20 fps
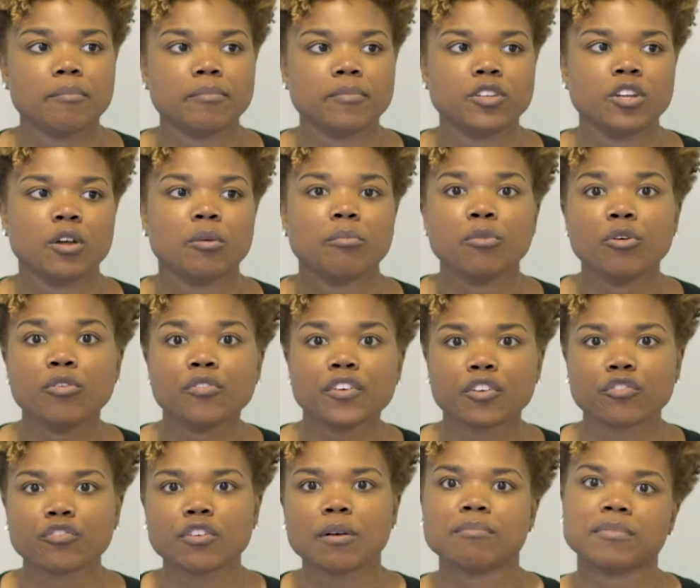
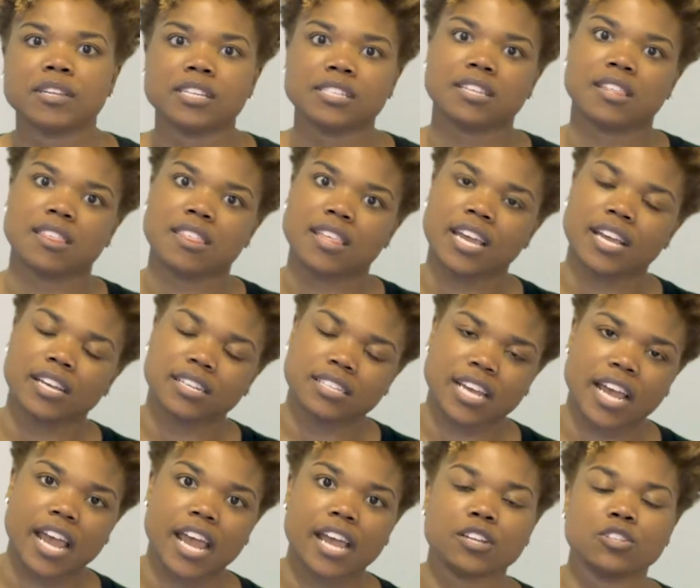moving from this think
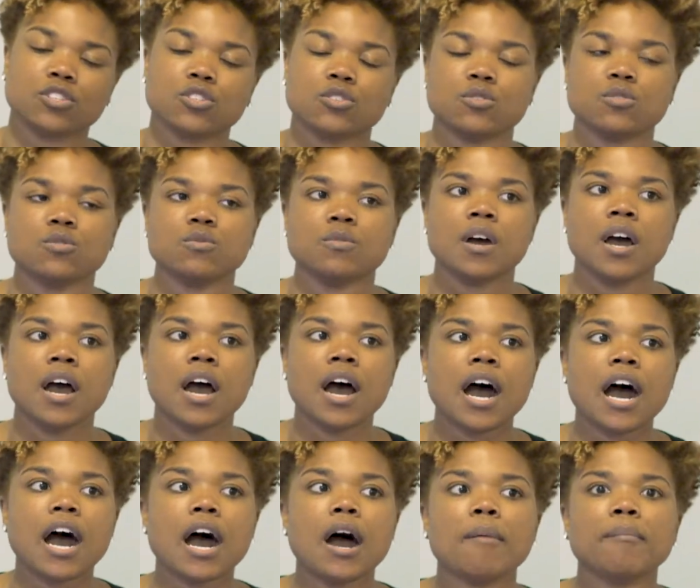tank to
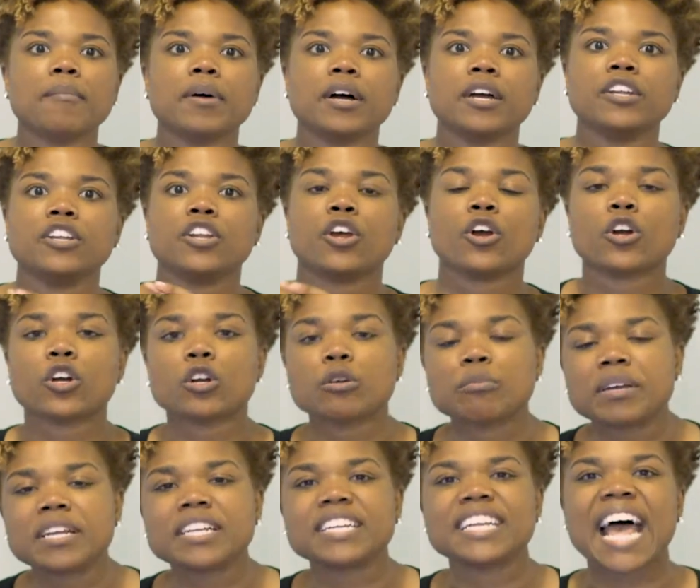an
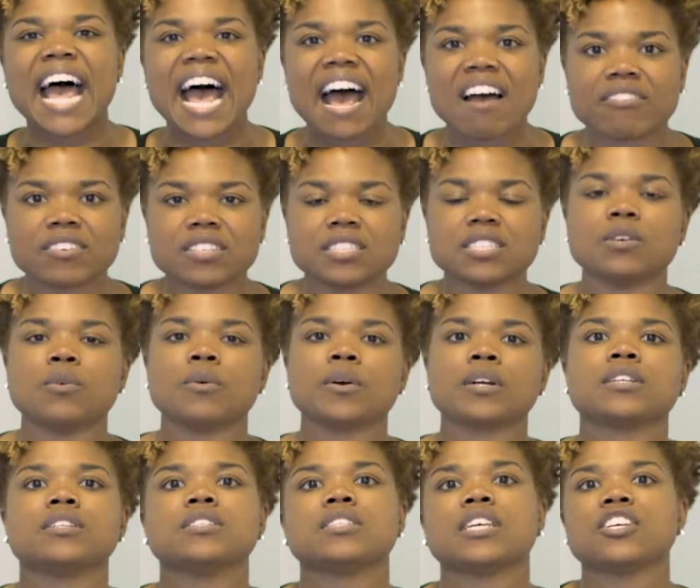urban advocacy
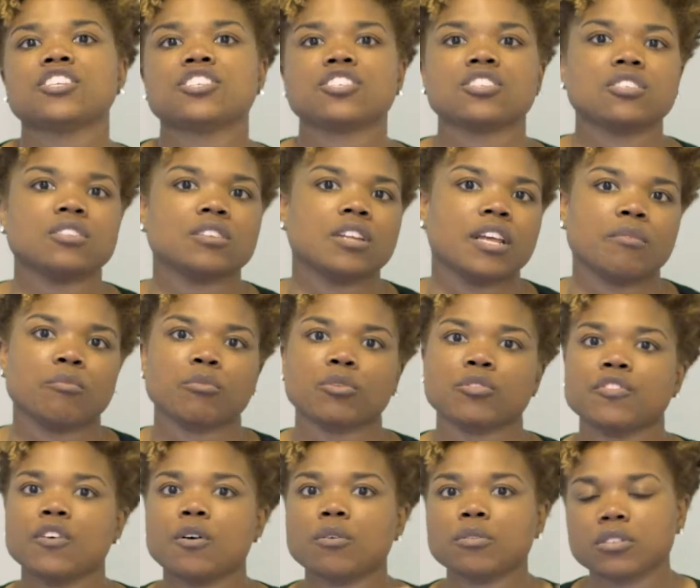organization, and we're
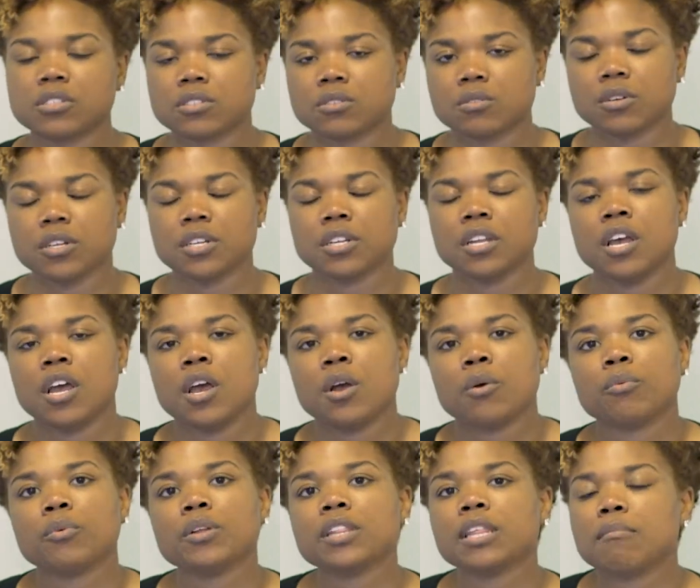focused on
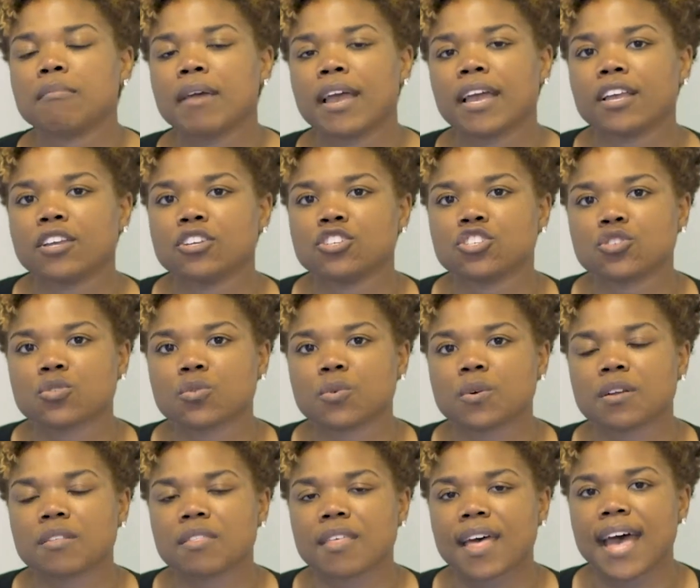really making
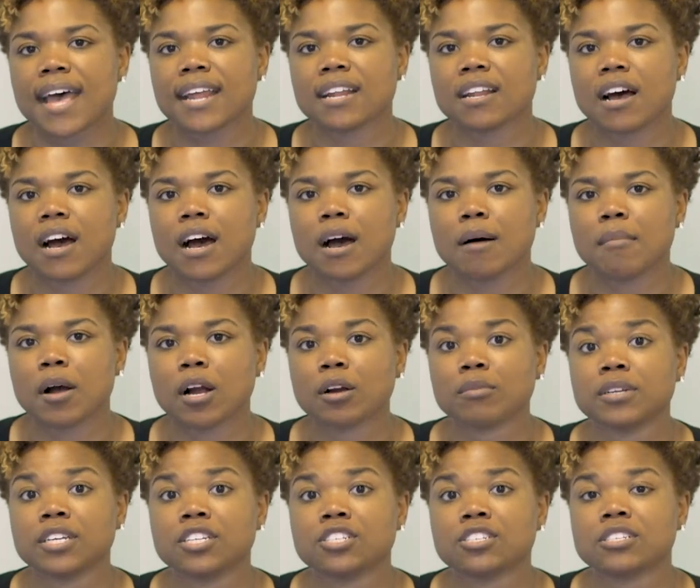sure that our
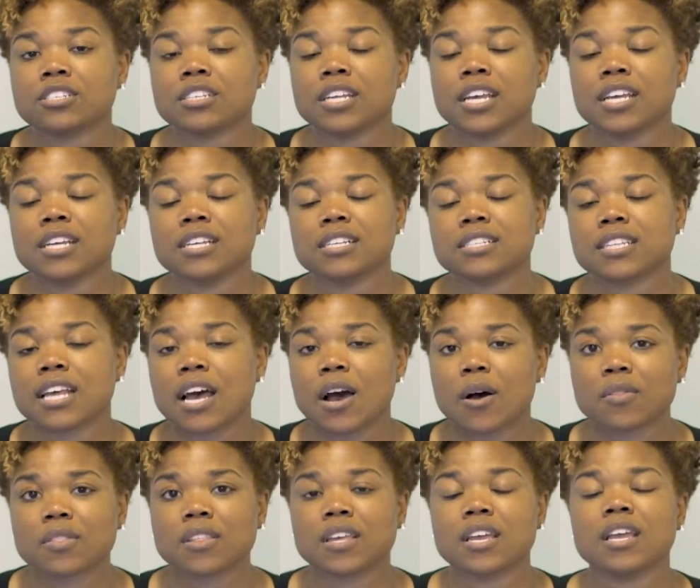region is
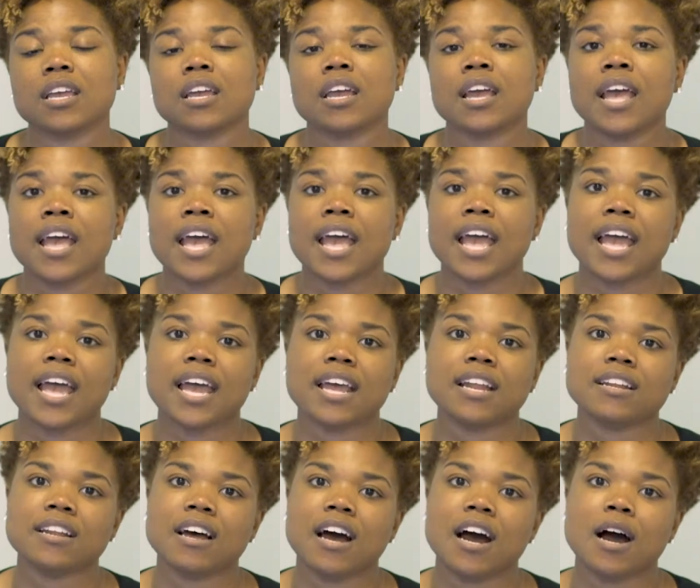healthy
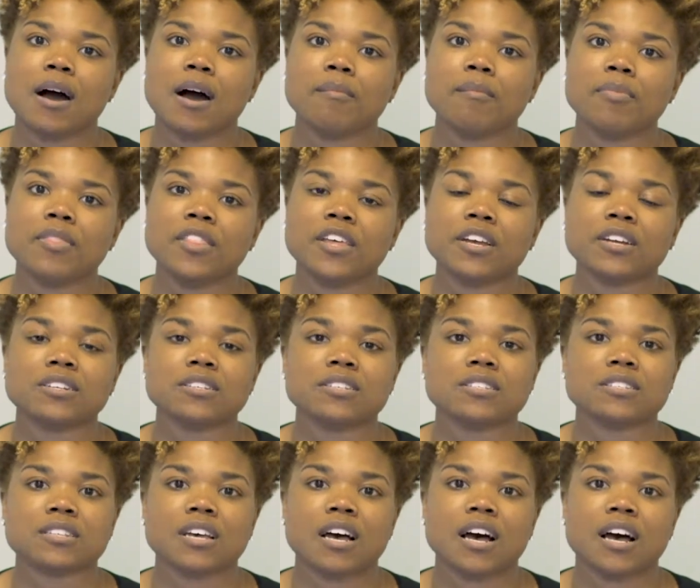and
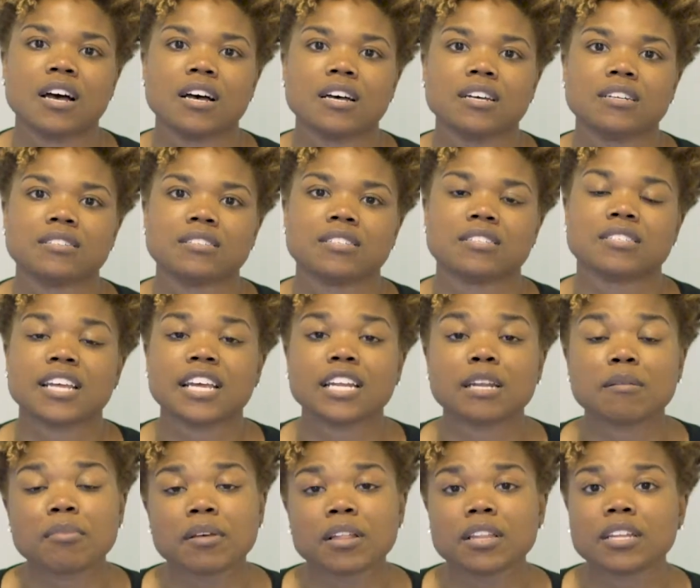there's
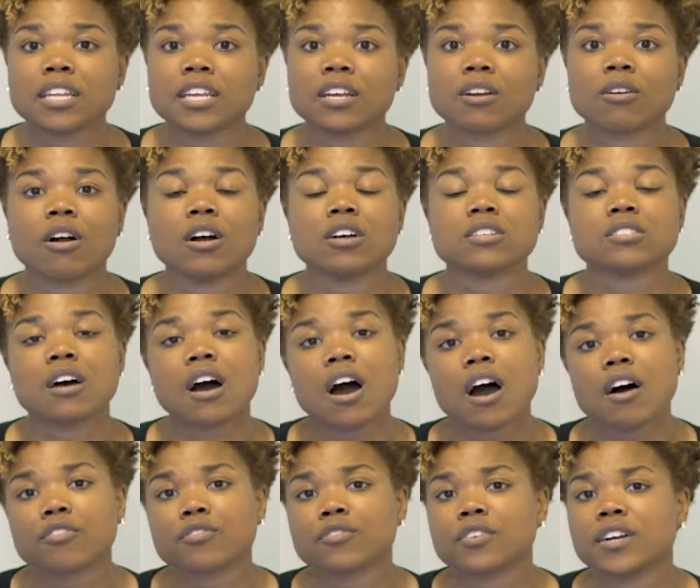sustainability across
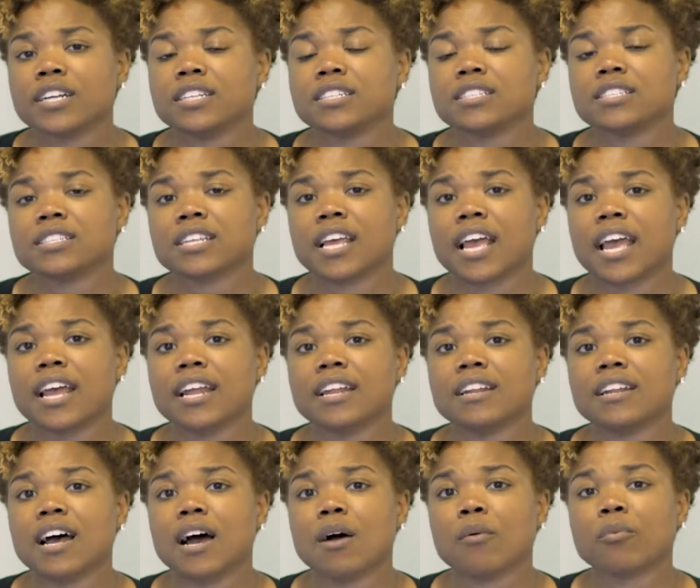all fronts,
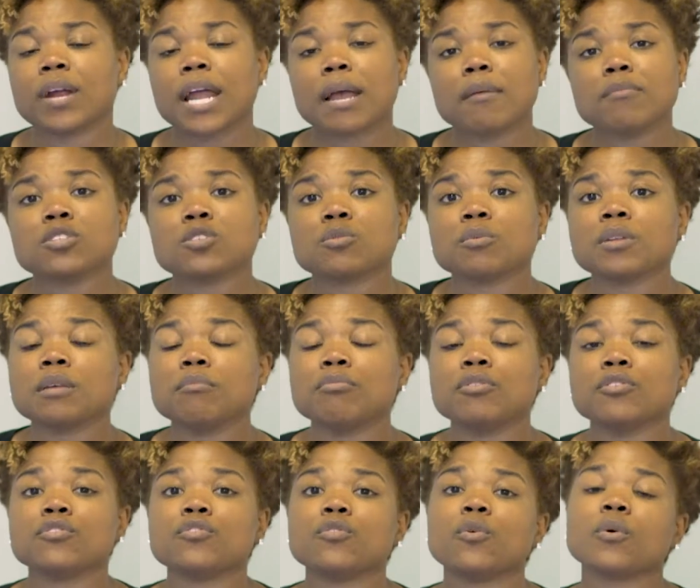and we're able to really
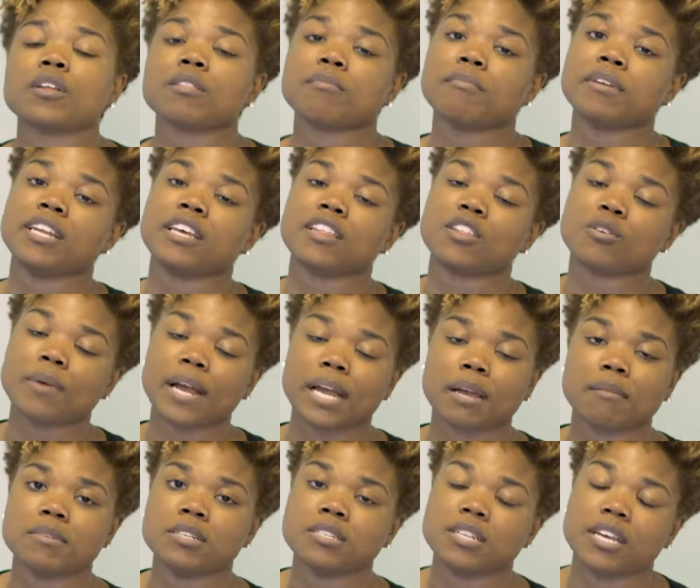put forth many of the
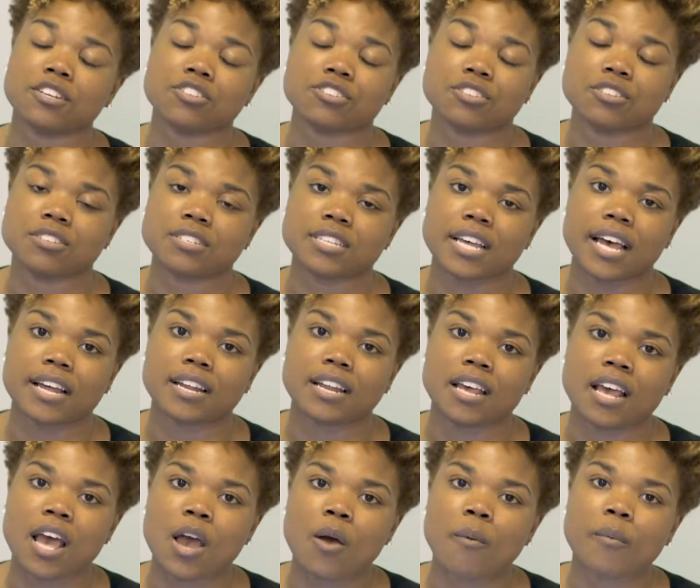recommendations that
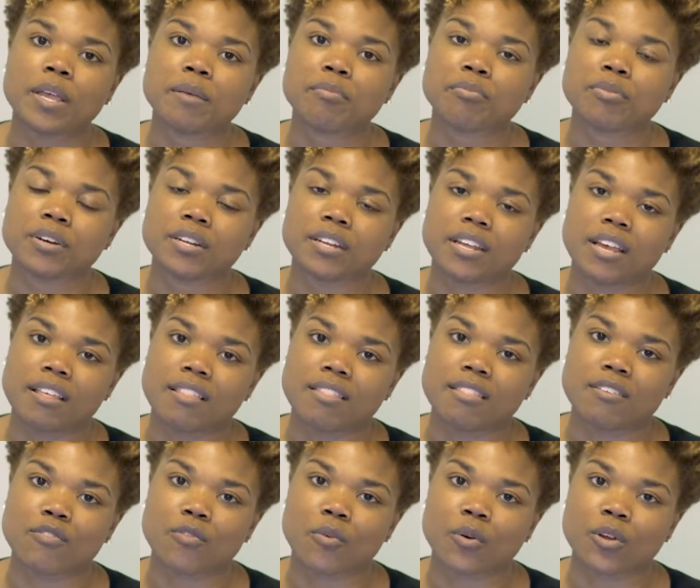we put in
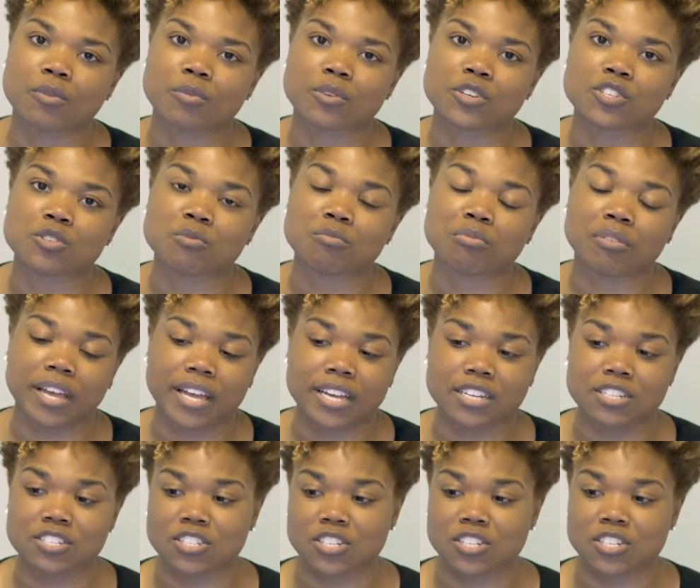the 4th Regional Plan.